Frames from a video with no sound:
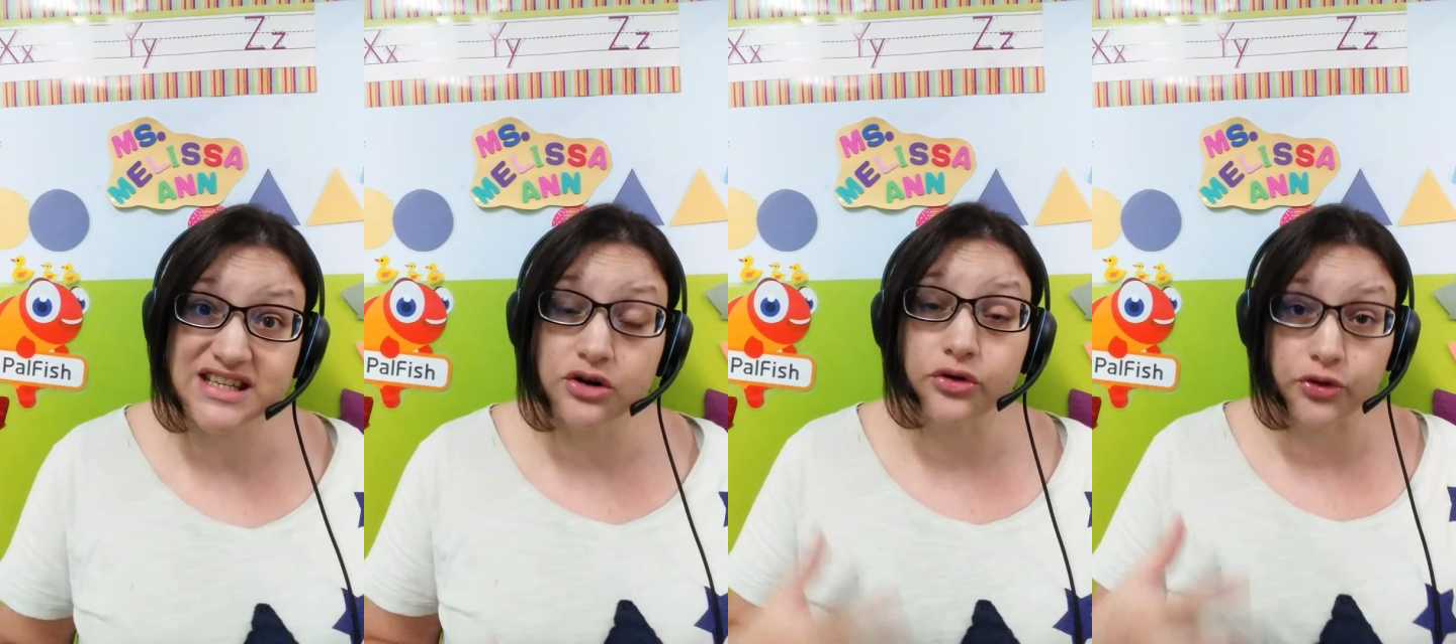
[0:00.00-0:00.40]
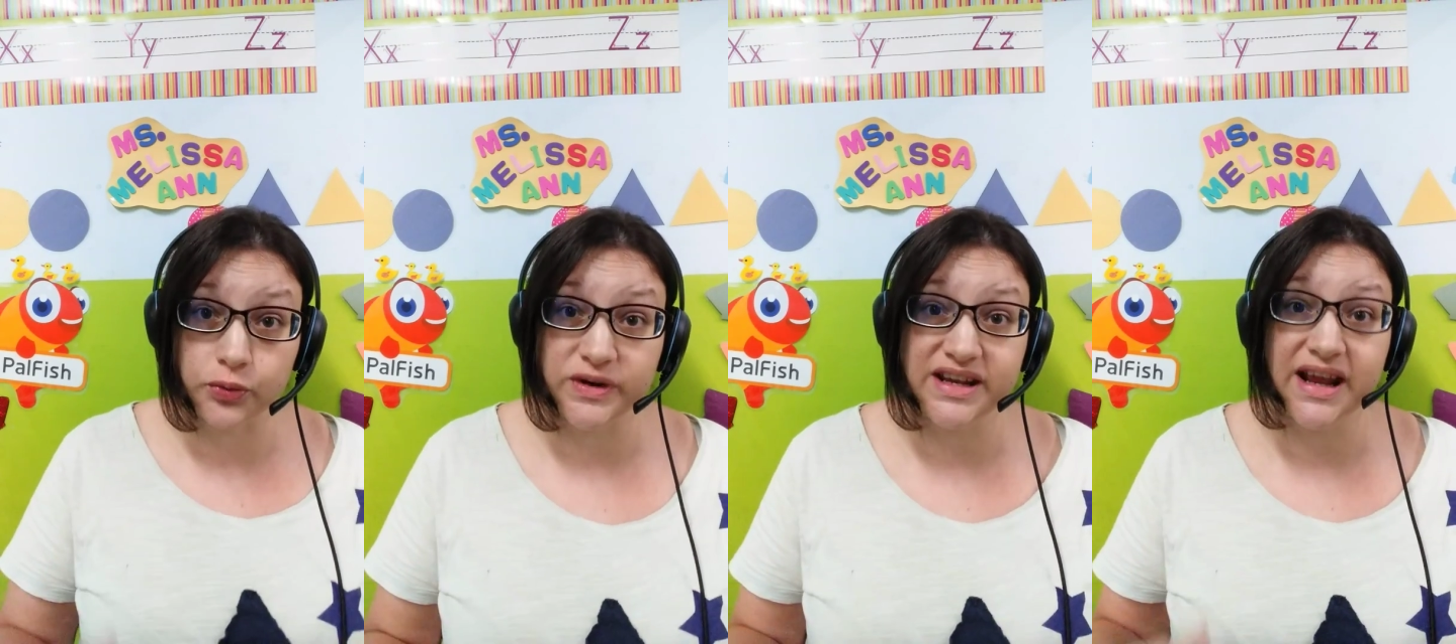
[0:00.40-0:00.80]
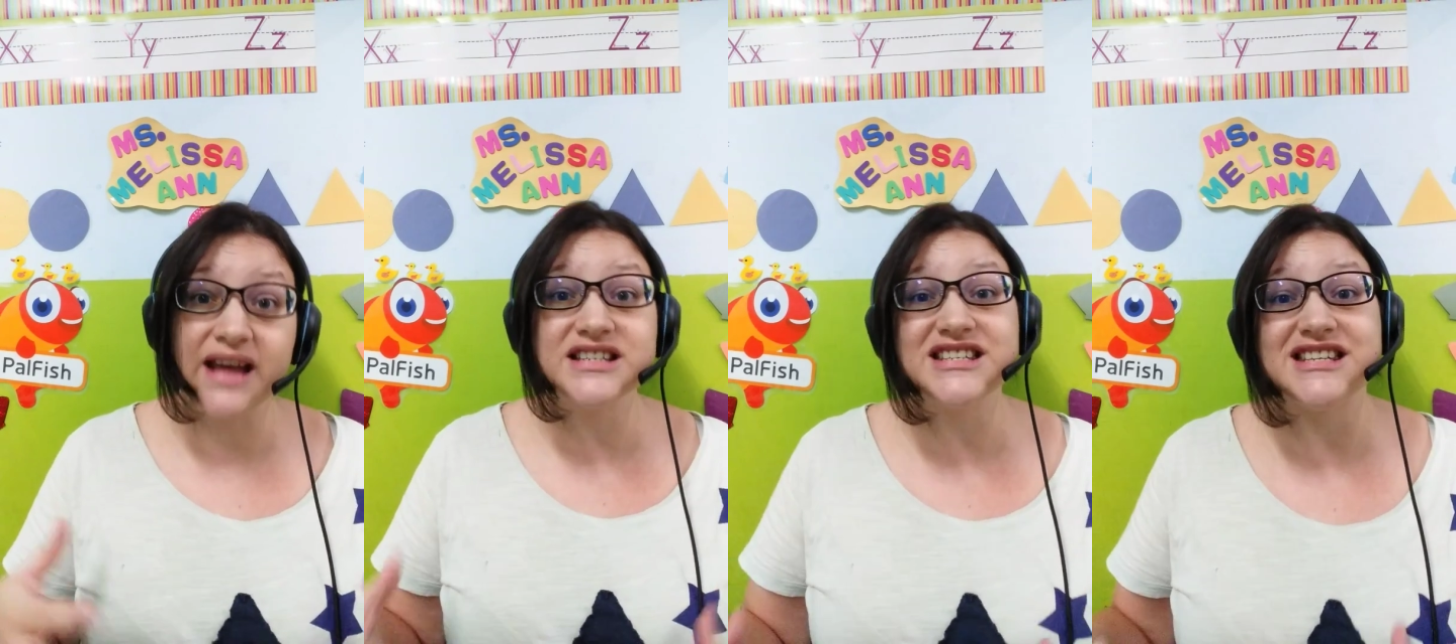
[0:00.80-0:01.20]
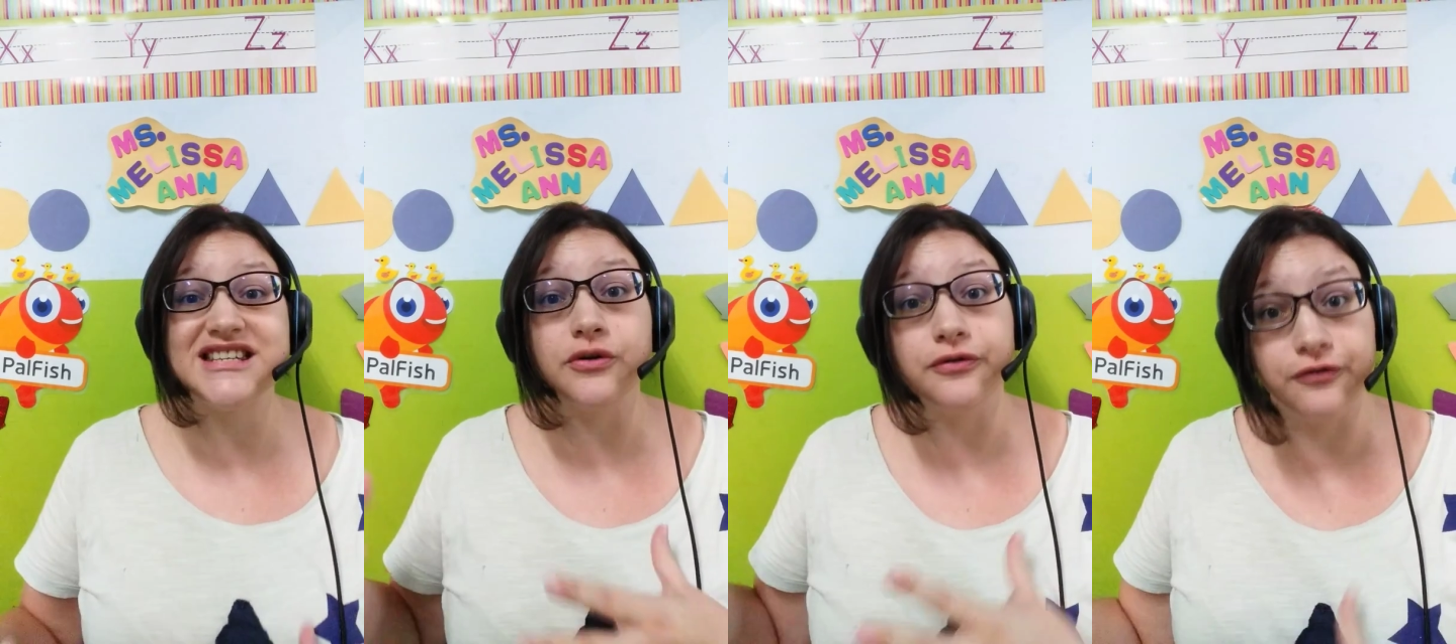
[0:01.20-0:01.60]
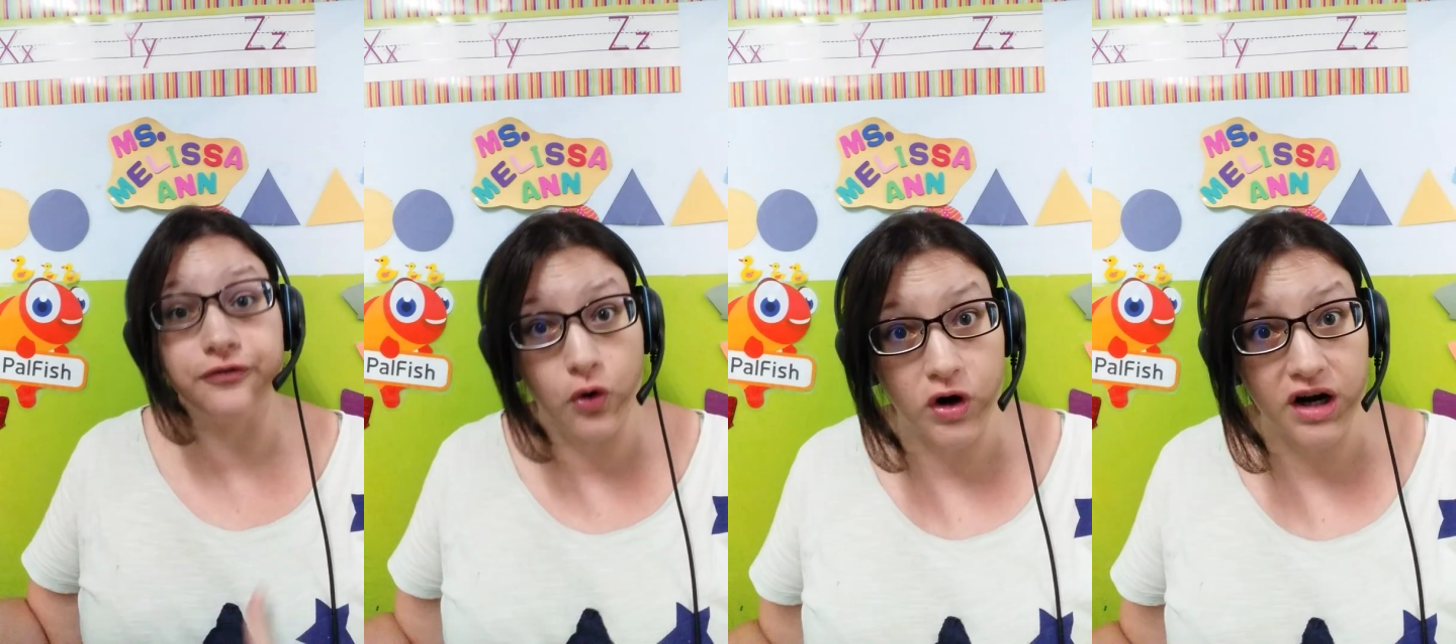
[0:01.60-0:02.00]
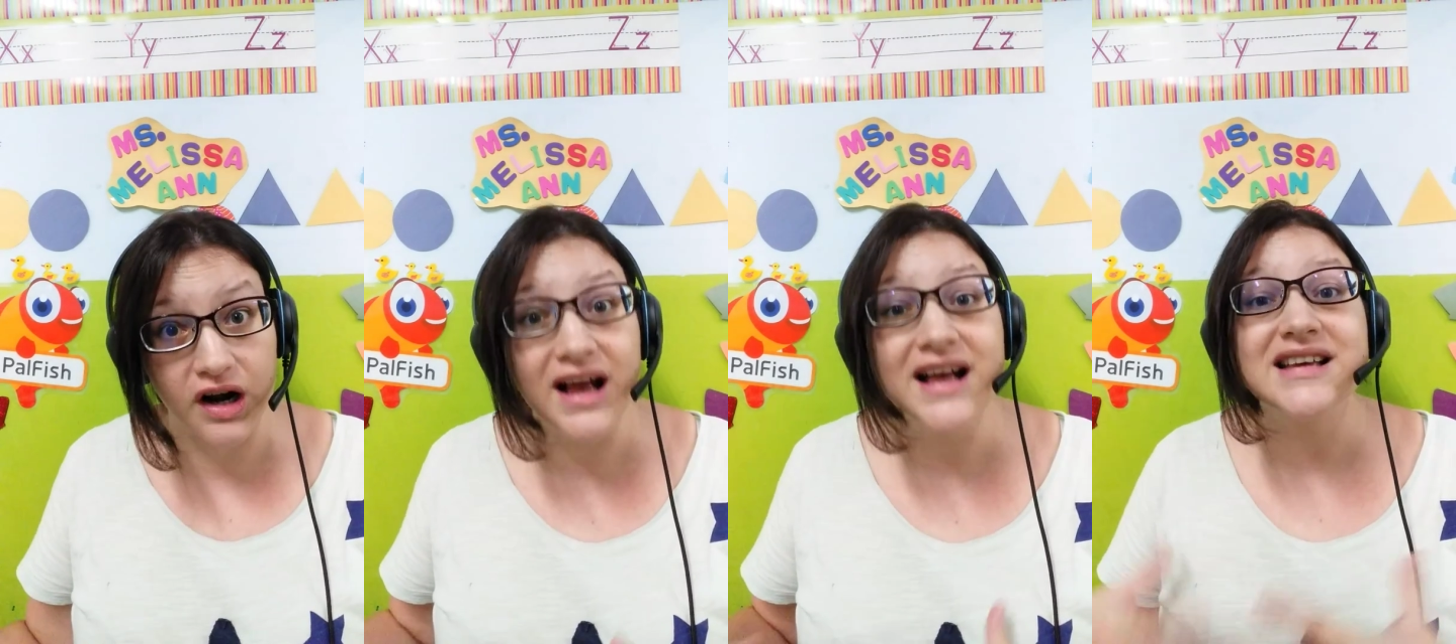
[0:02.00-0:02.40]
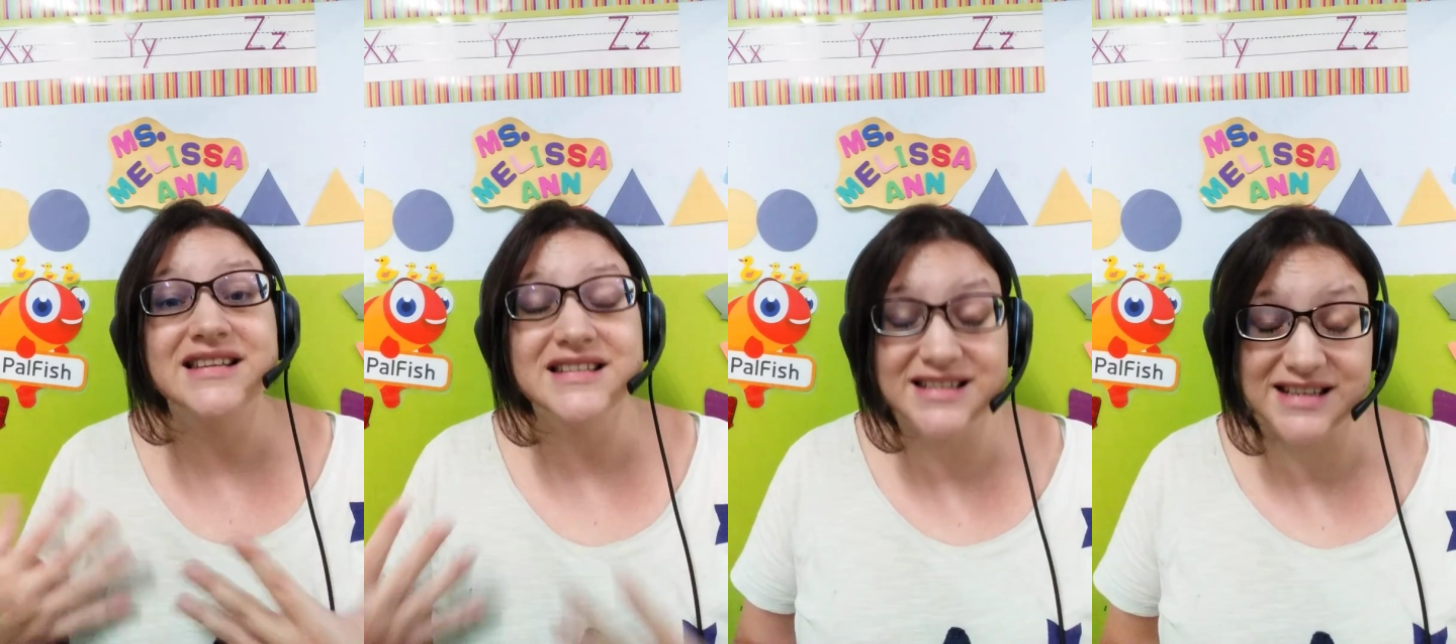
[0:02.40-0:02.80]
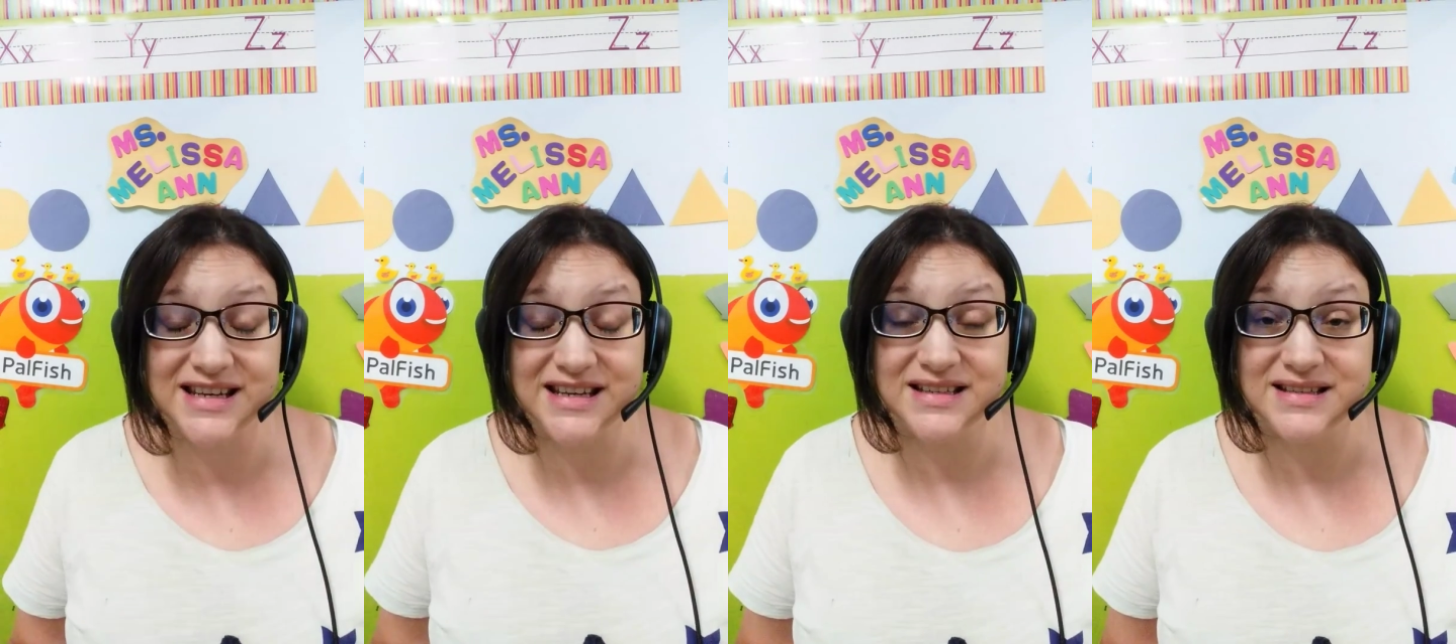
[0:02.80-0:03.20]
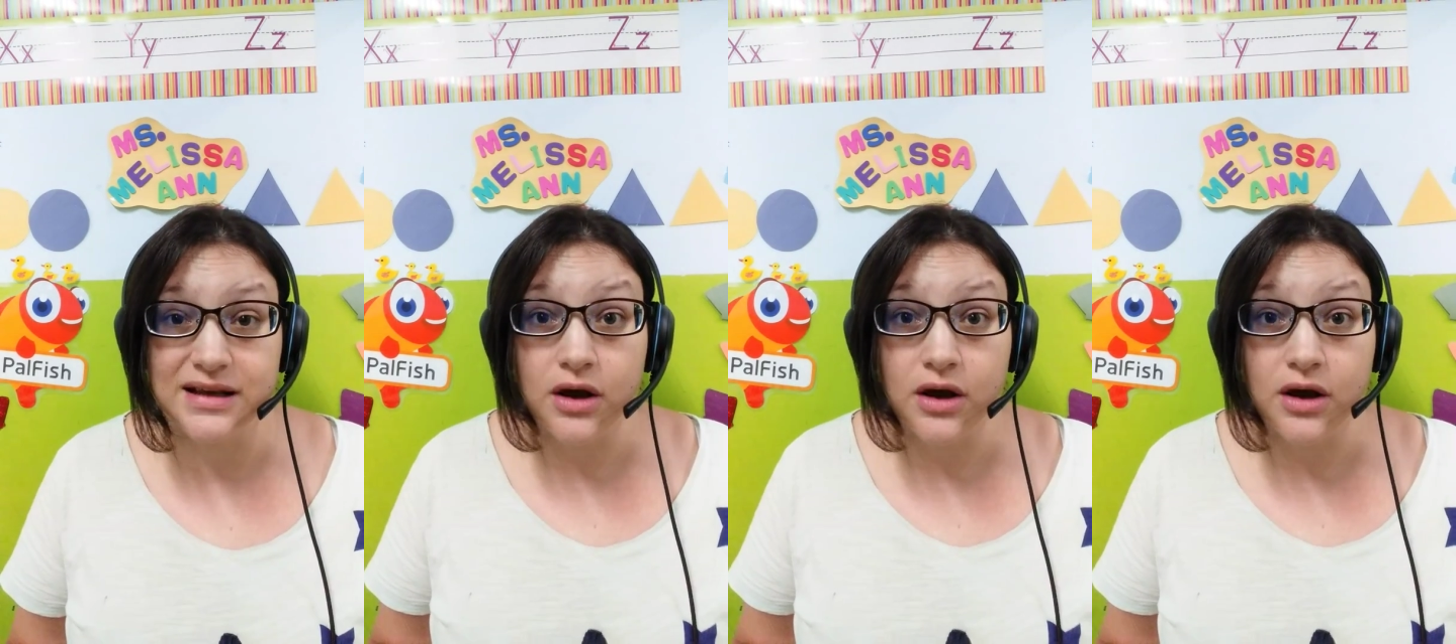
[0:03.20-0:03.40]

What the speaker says: 3 and tier 4 cities.